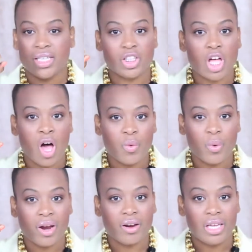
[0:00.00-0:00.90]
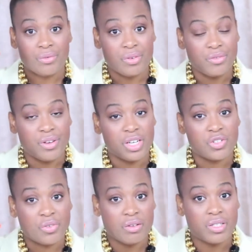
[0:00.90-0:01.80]
the Long Wear Even
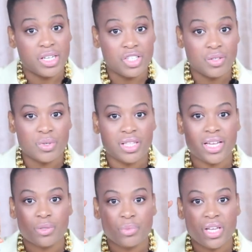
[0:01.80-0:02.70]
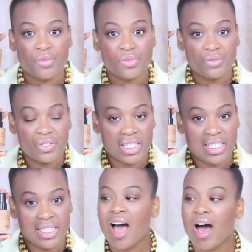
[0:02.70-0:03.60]
Finish Foundation with SPF
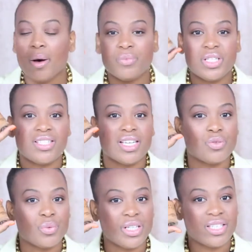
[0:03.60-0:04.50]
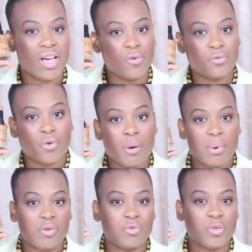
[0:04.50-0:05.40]
15. Um, this does retail for about